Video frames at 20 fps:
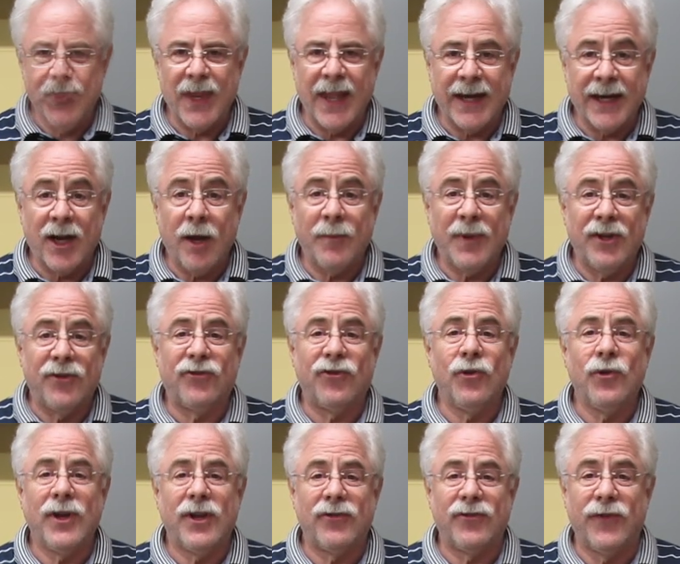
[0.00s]
And coming
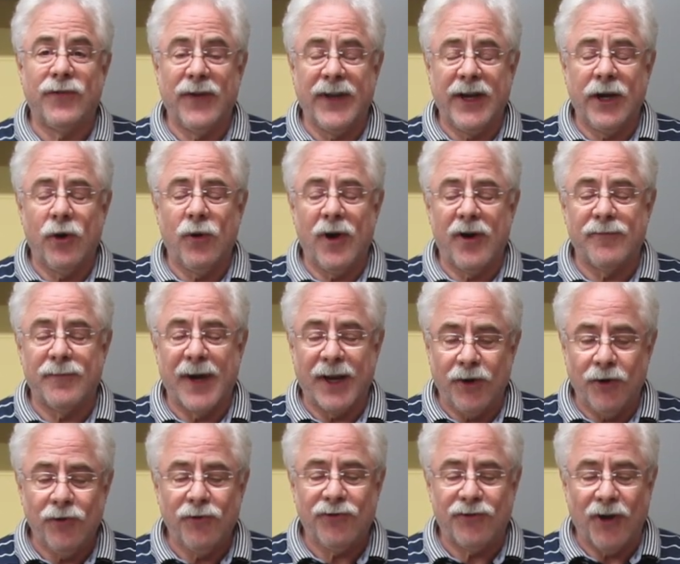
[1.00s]
soon is the video of my
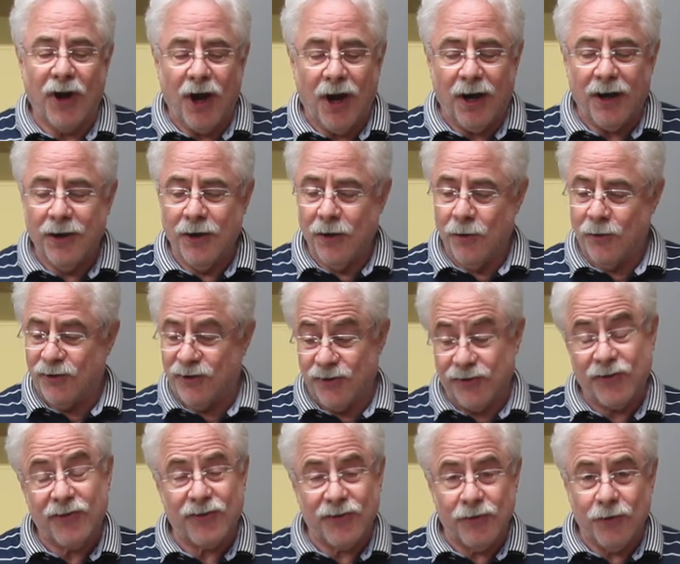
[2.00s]
new saw,
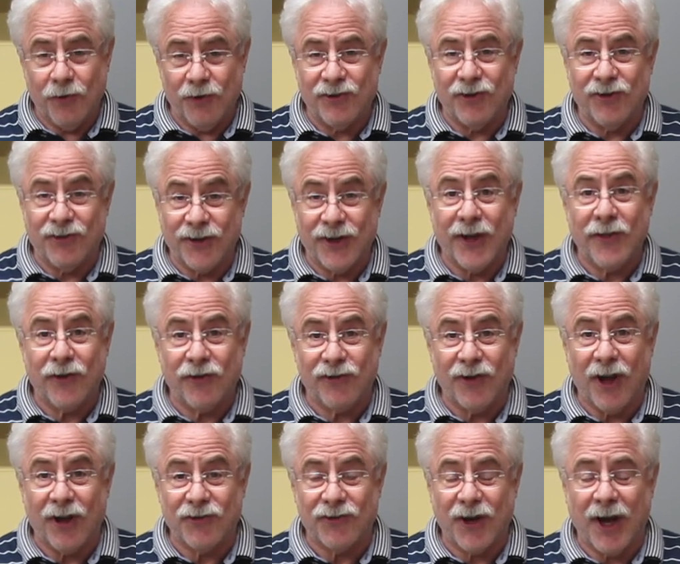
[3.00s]
which is another
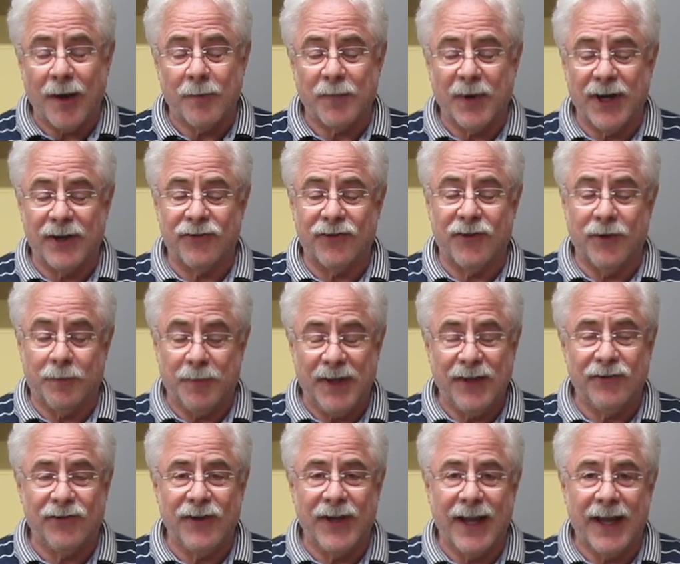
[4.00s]
SawStop, but it's the
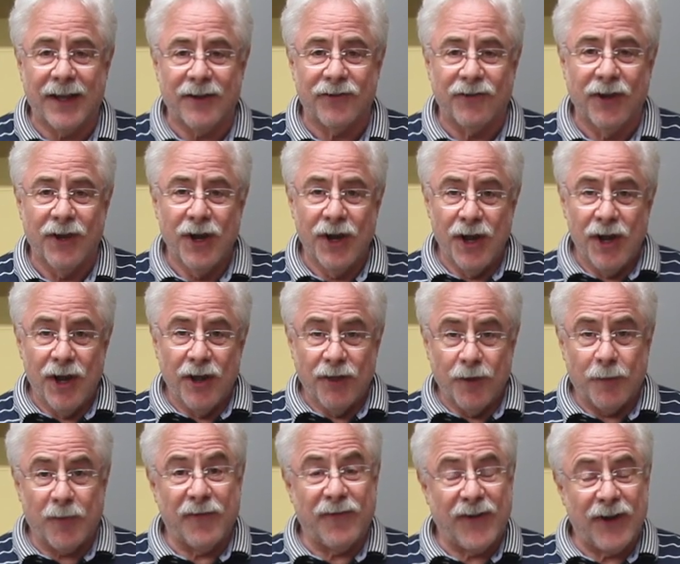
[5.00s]
PCS,
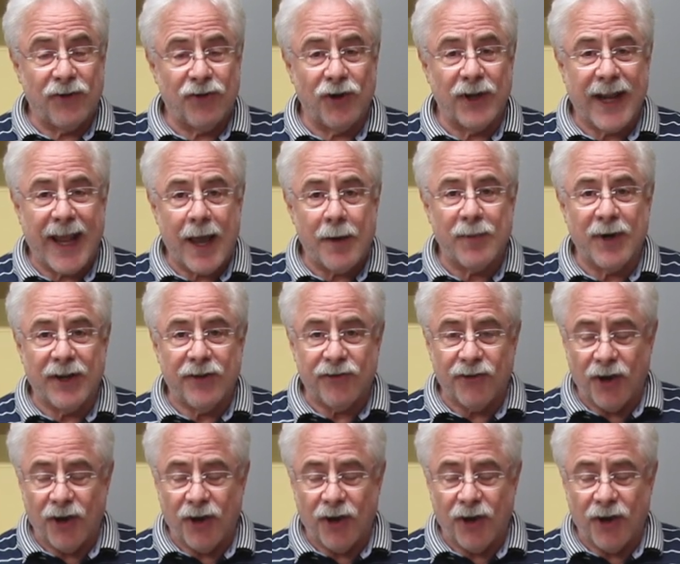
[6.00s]
the Professional Cabinet